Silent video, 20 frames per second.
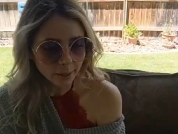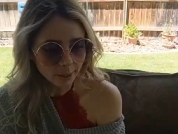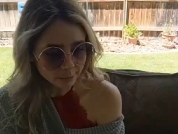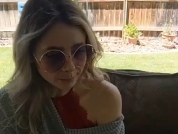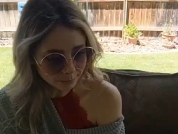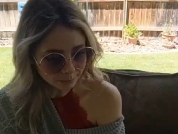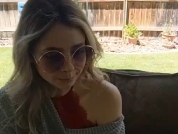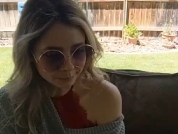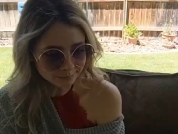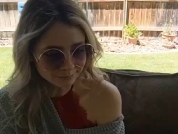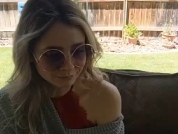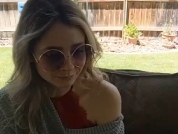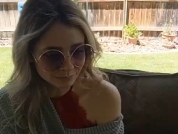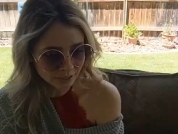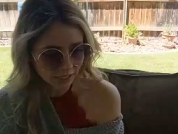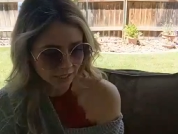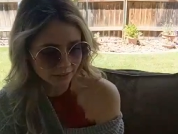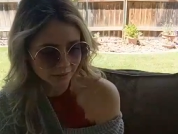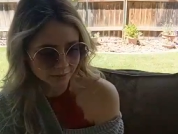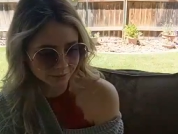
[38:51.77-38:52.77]

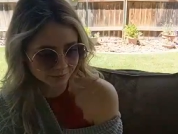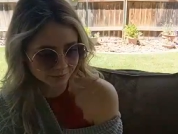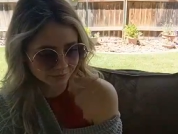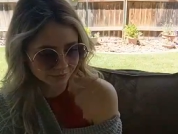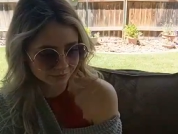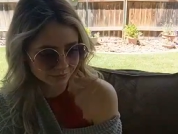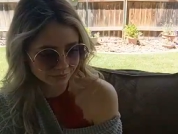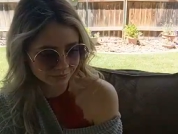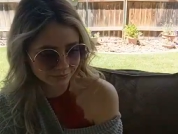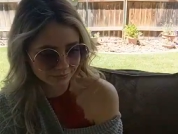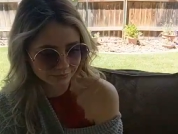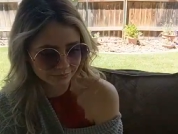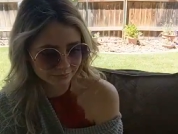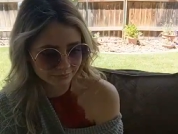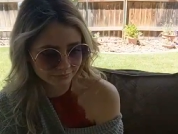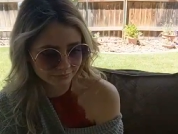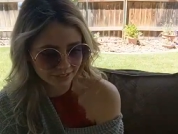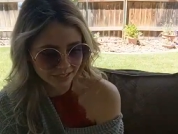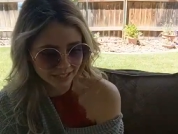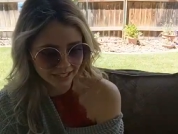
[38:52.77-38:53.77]
Hmm.
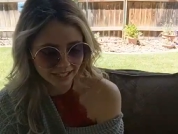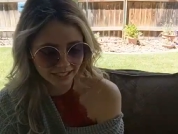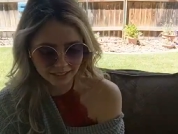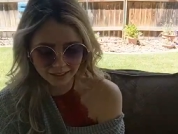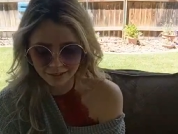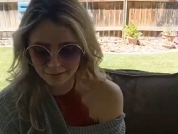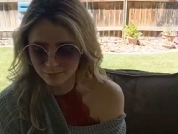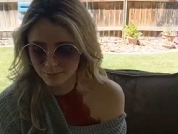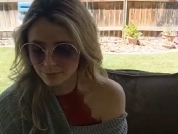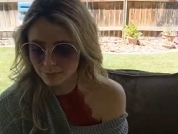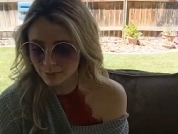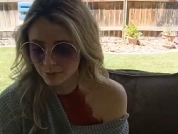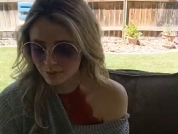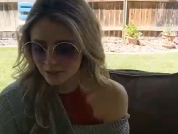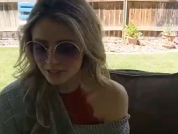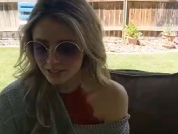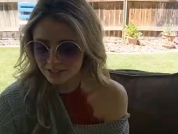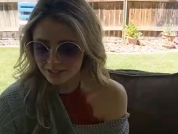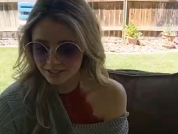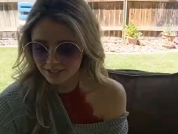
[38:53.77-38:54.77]
I love
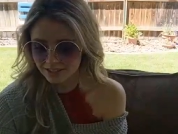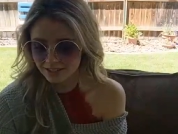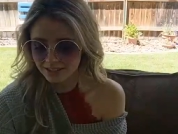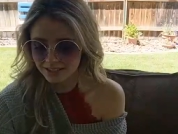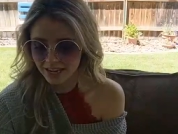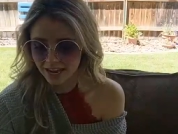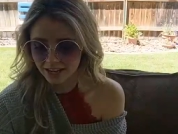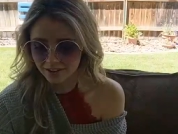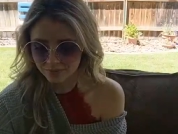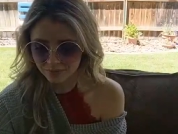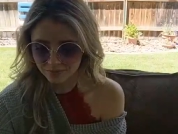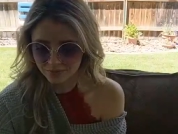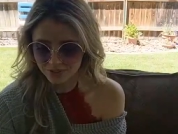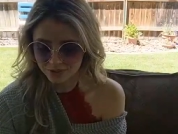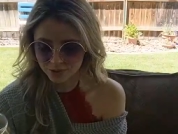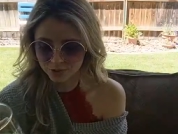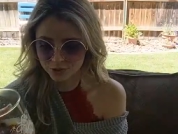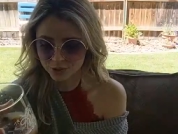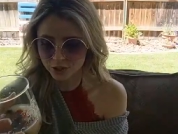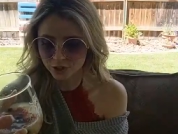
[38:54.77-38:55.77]
mimosas. Yeah,
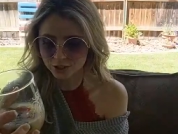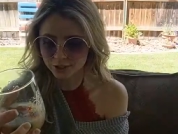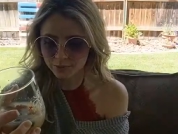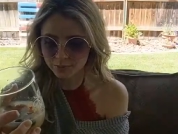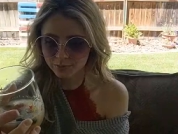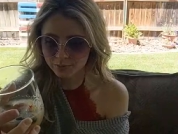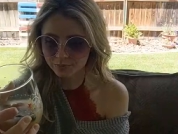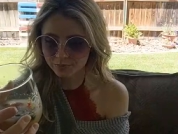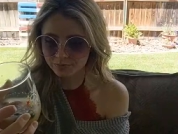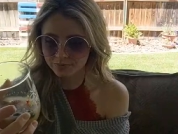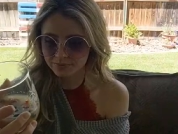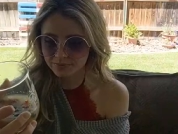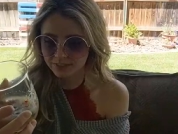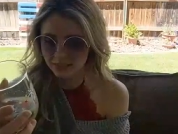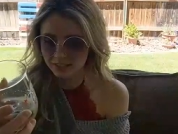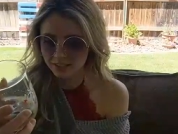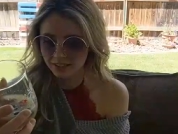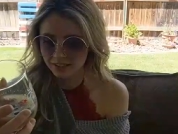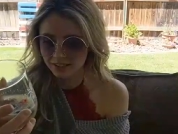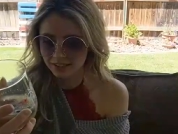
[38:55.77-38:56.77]
this was good.
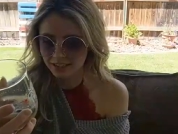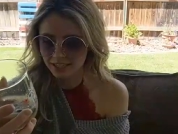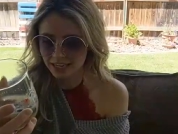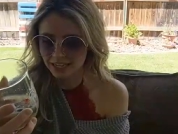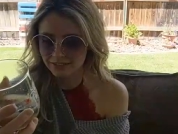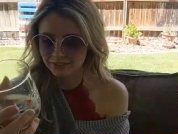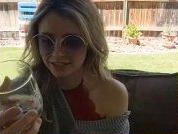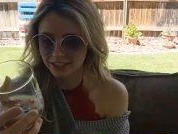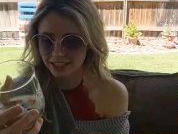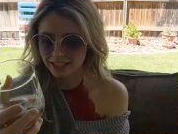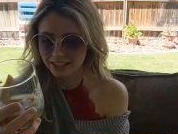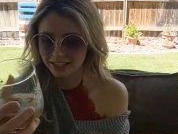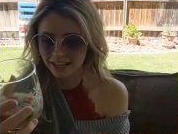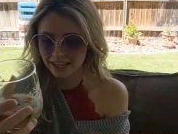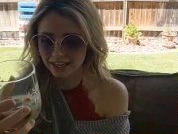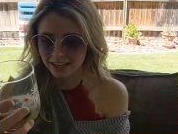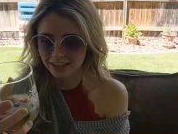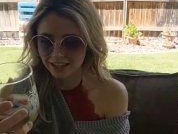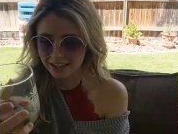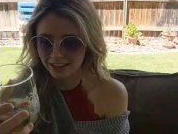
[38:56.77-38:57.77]
I haven't
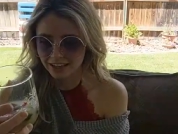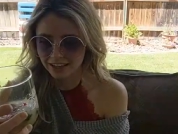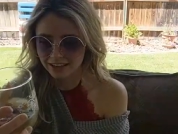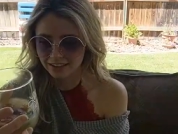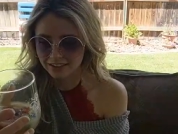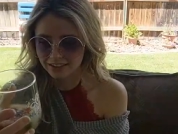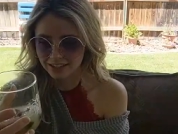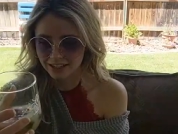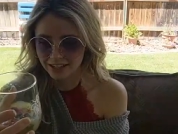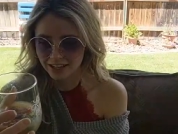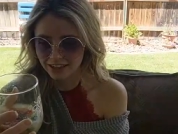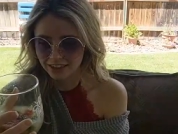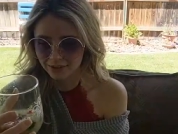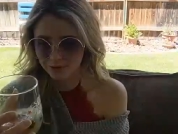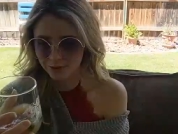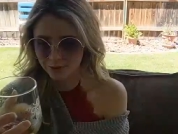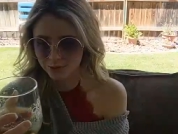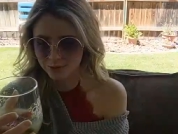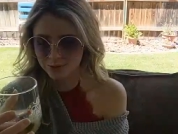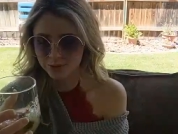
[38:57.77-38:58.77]
eaten anything yet today
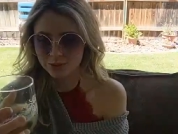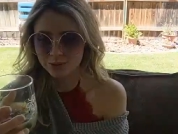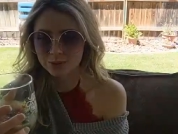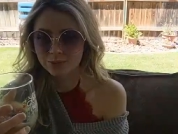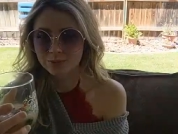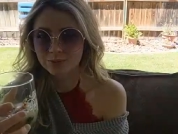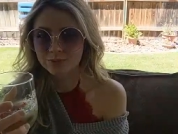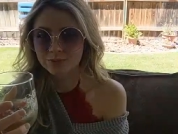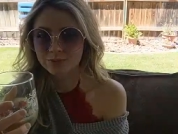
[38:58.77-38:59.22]
though, so